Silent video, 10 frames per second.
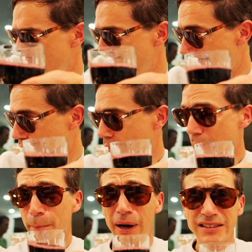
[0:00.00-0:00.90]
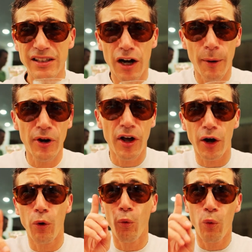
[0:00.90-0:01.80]
Now, pasta
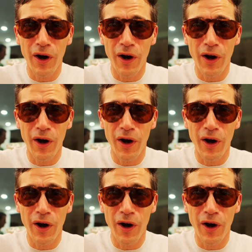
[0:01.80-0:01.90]
carbonara.